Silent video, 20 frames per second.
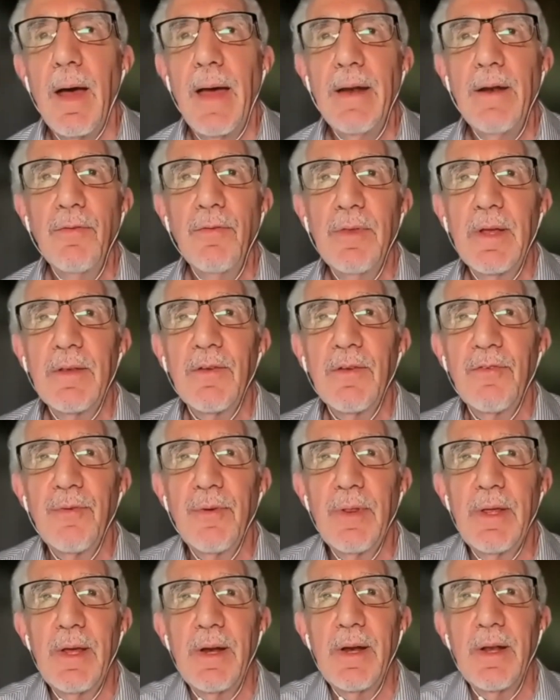don't think there's
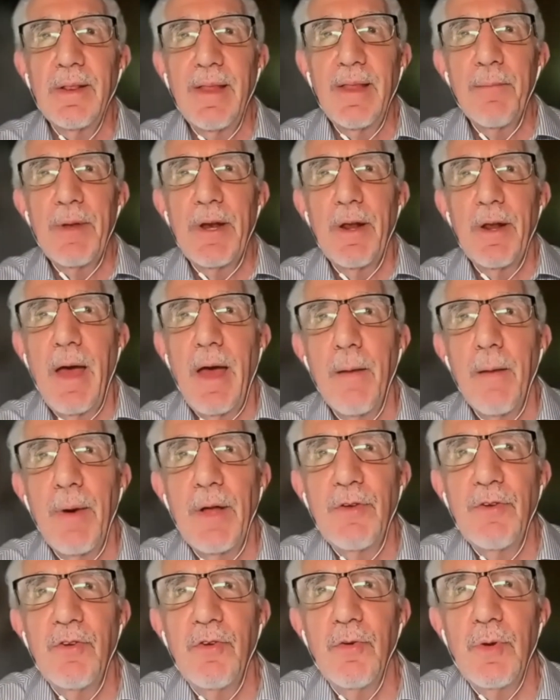really any limit on how
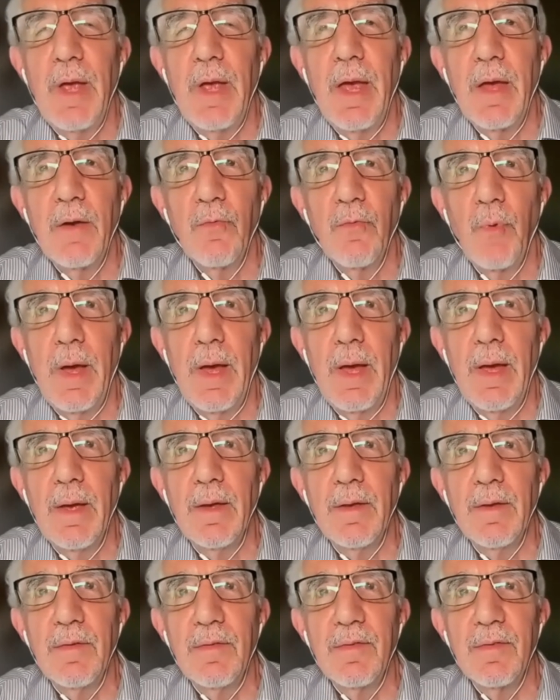much you can
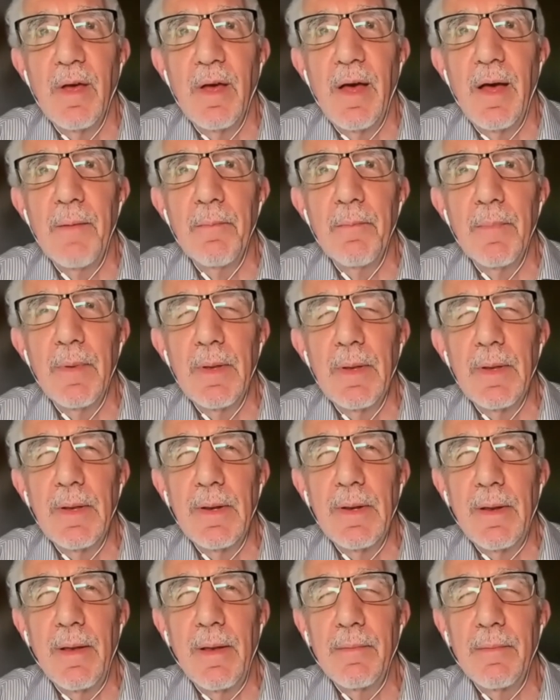raise. And
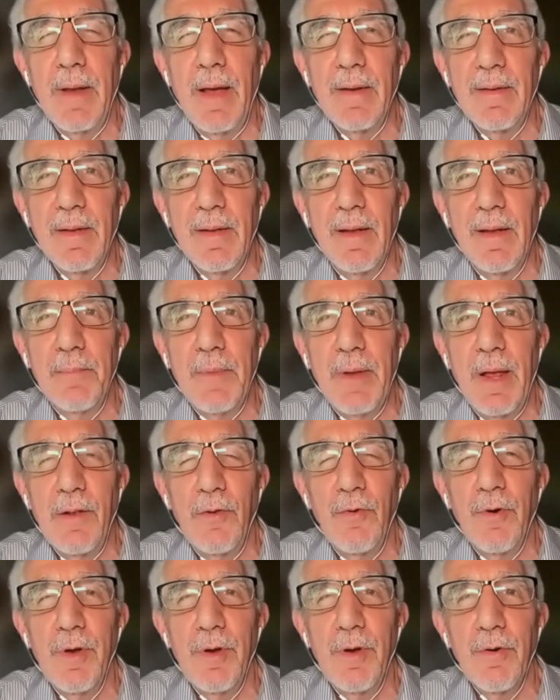again, not a
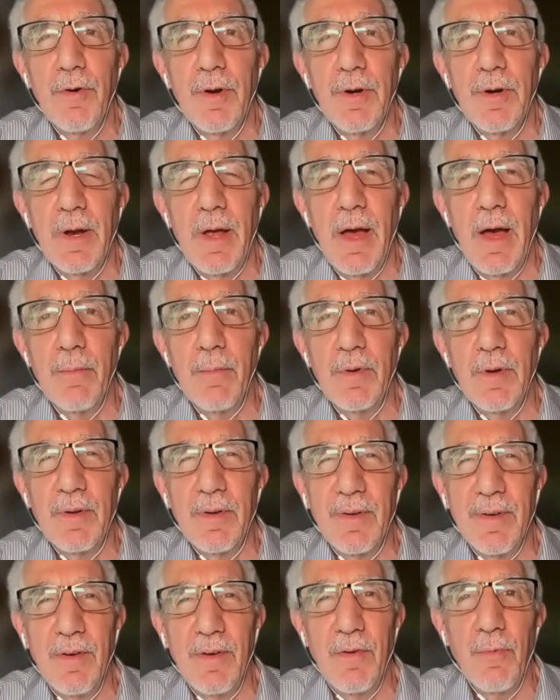lawyer or an
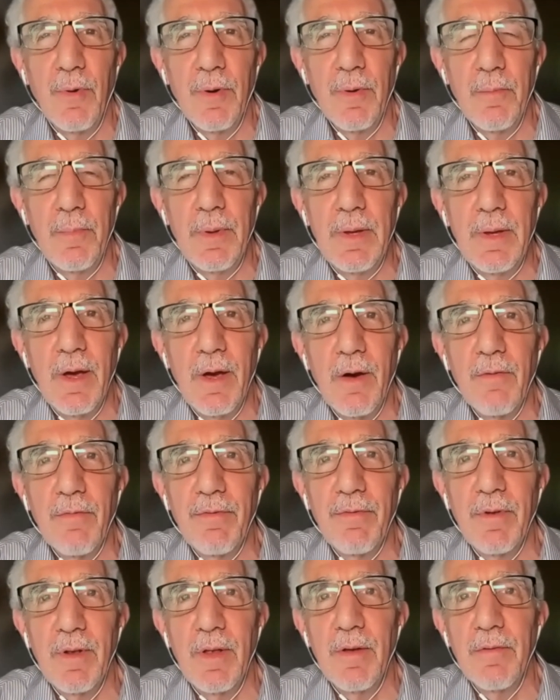accountant. You want to be
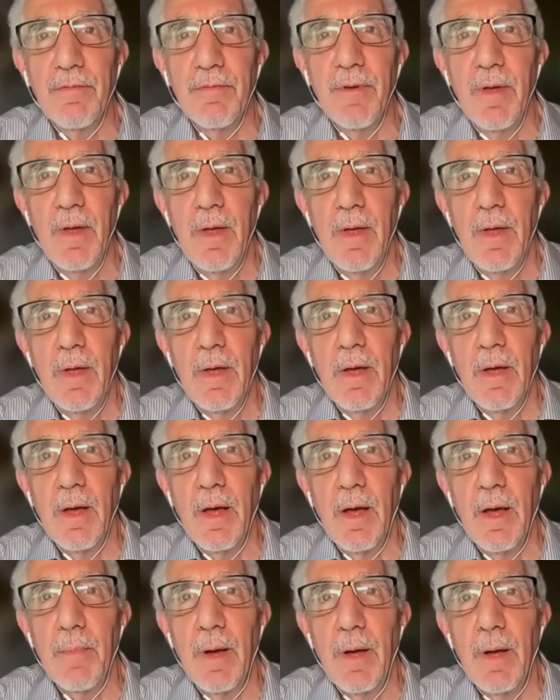careful of
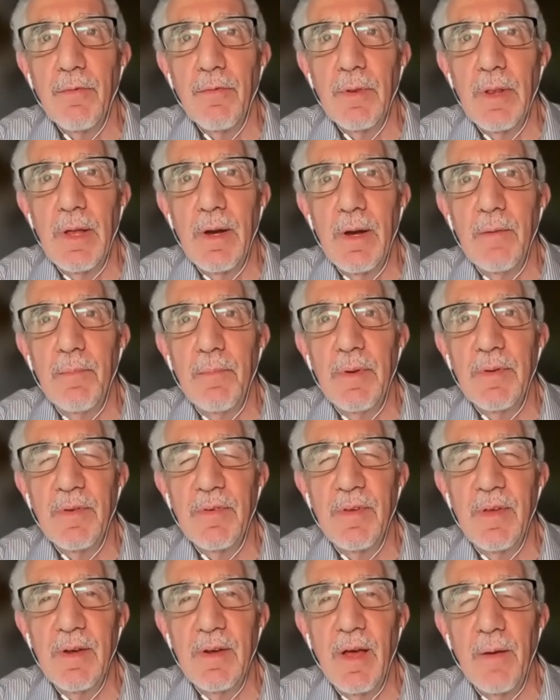unrelated
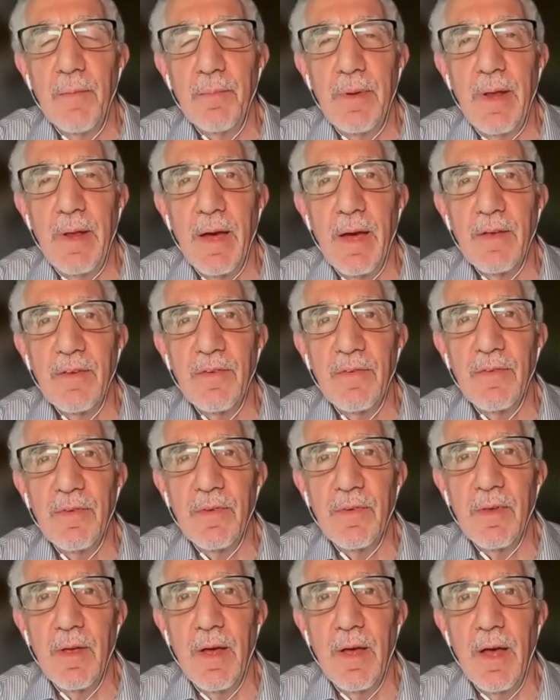business income
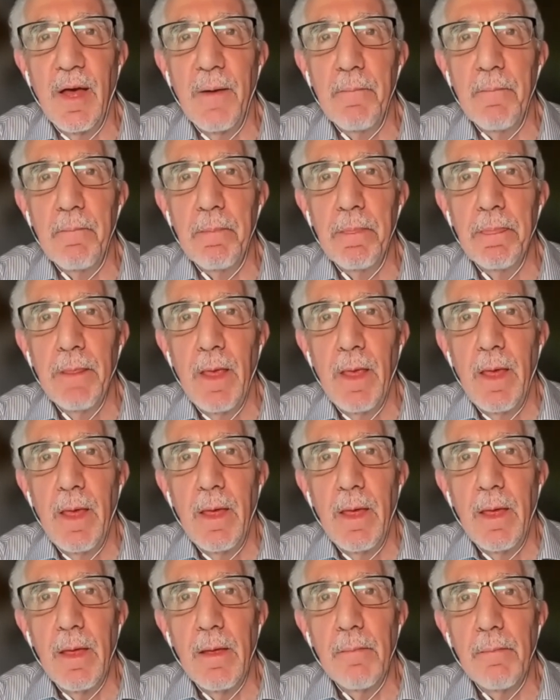tax.
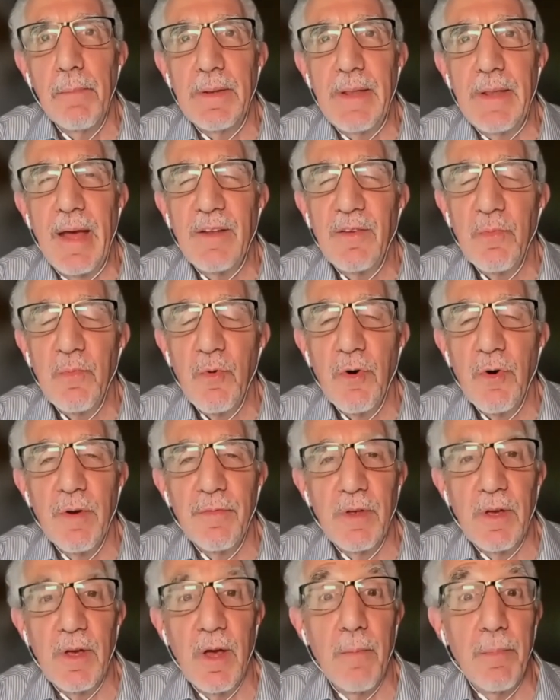But that's more if
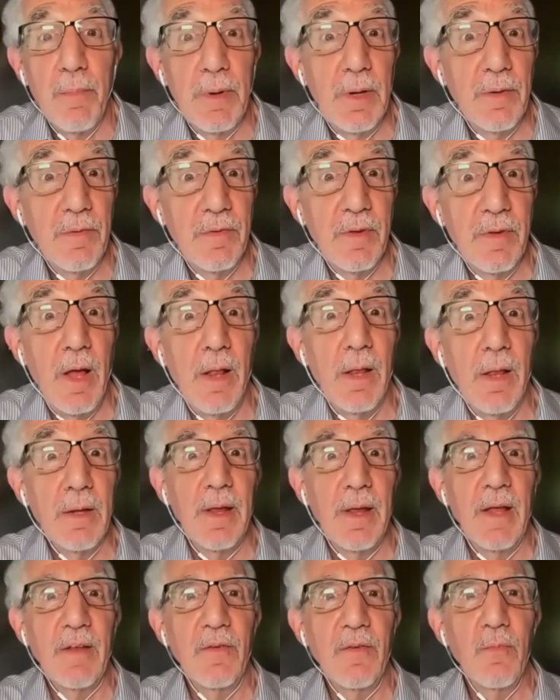the company is selling.
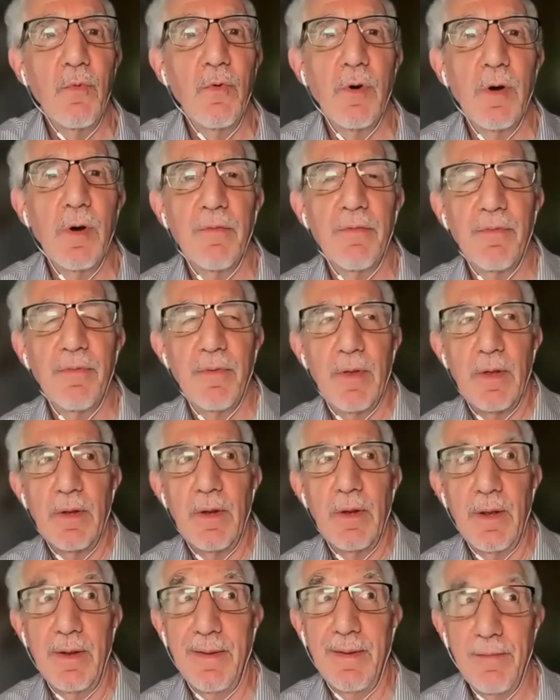That's more if,
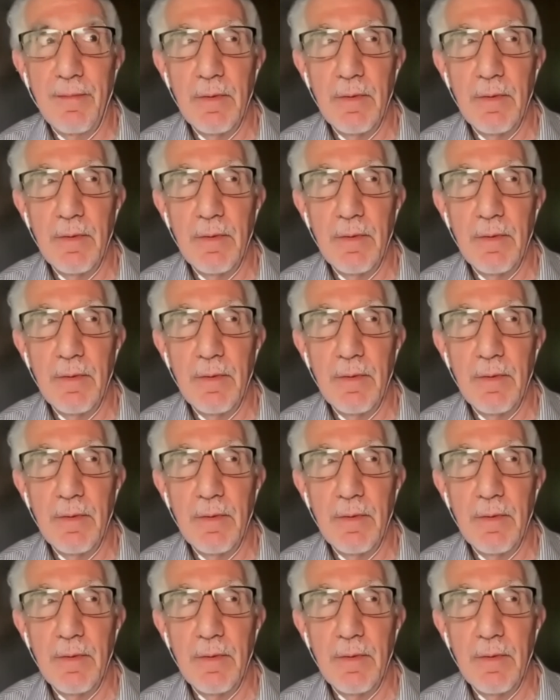in